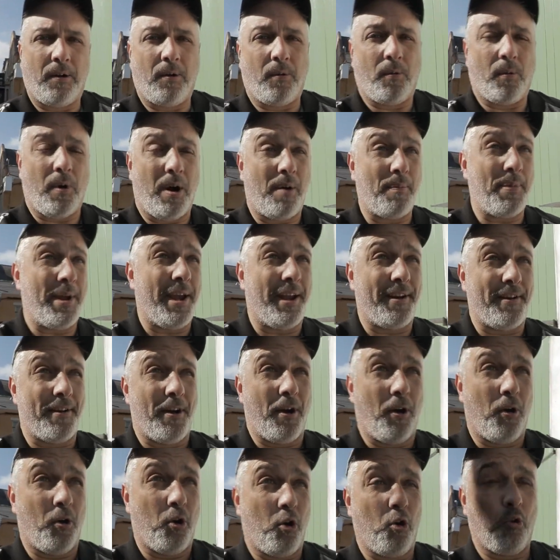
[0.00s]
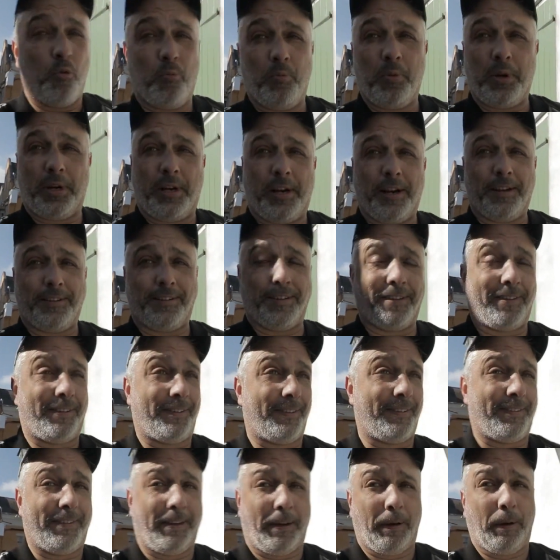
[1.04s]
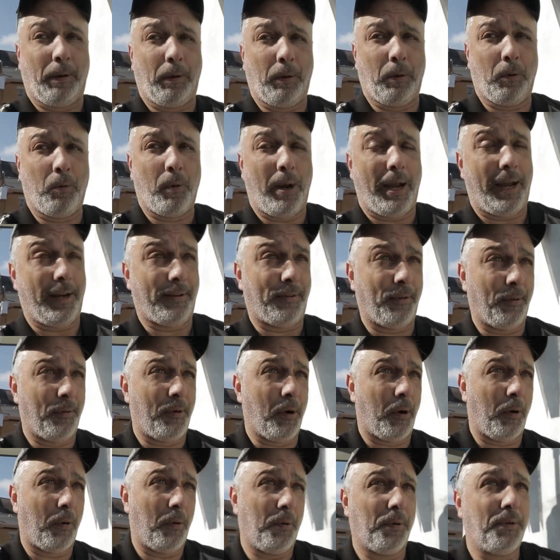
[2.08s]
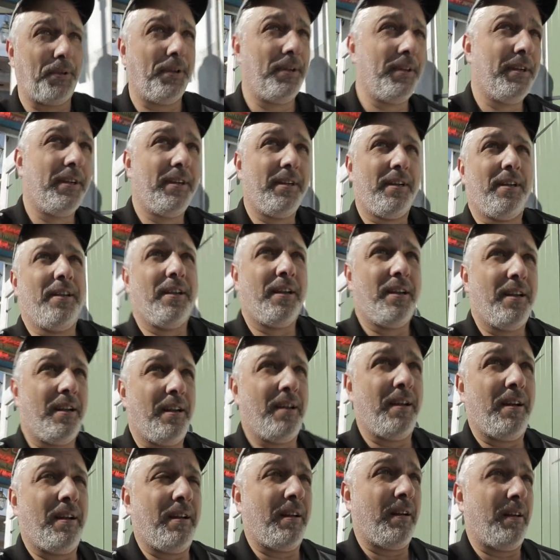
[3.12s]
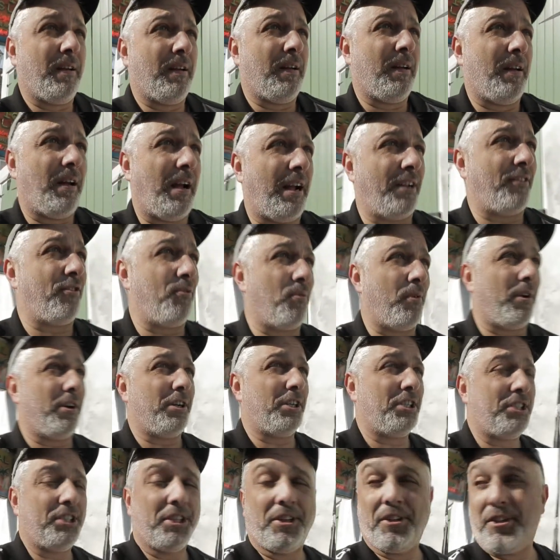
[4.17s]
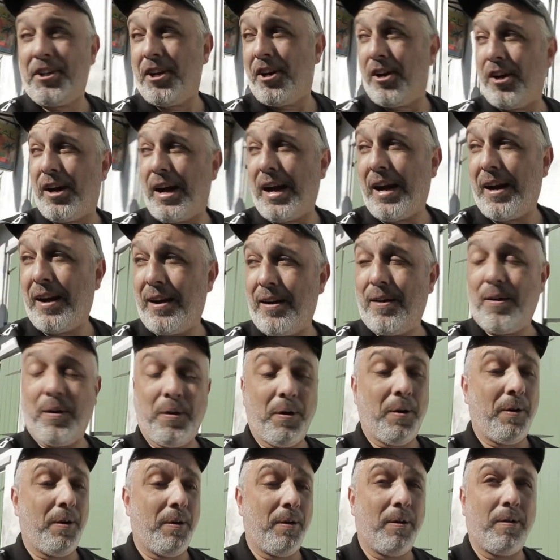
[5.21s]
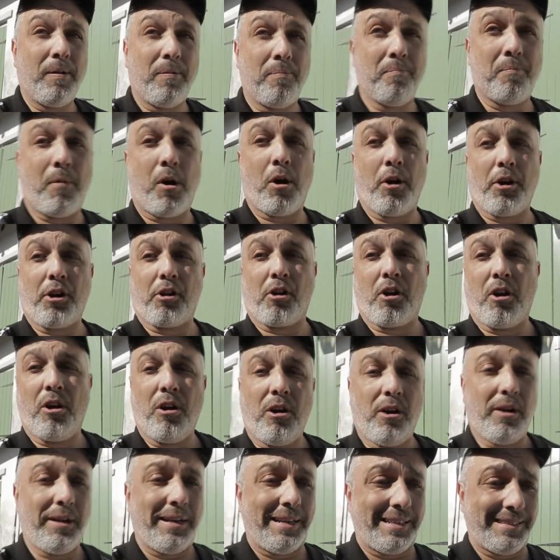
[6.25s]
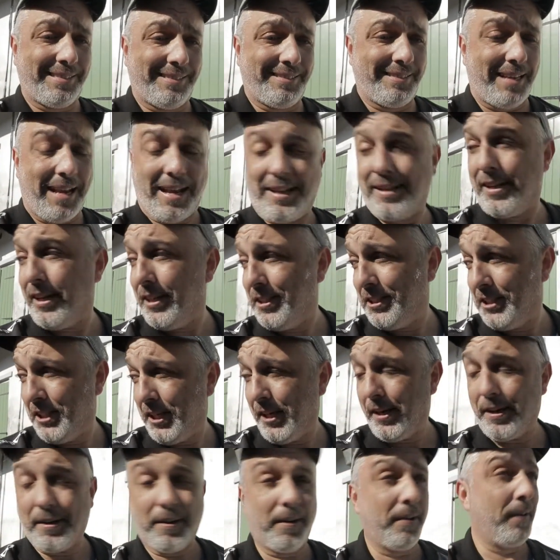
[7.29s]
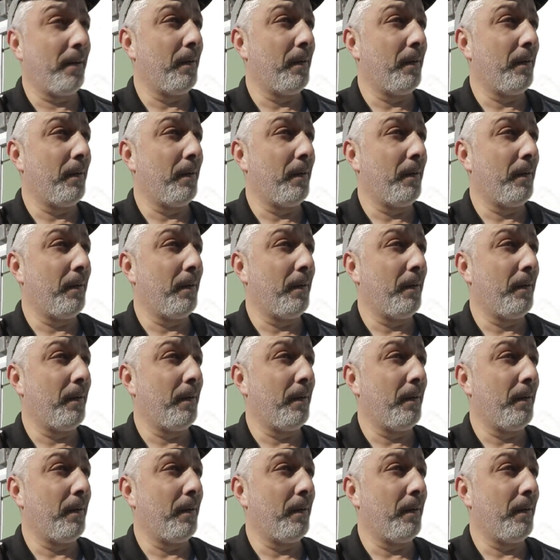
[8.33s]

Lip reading: Well, I'm heading home because it's still way too cold. I just want to show y'all how Mardi Gras is dead this year.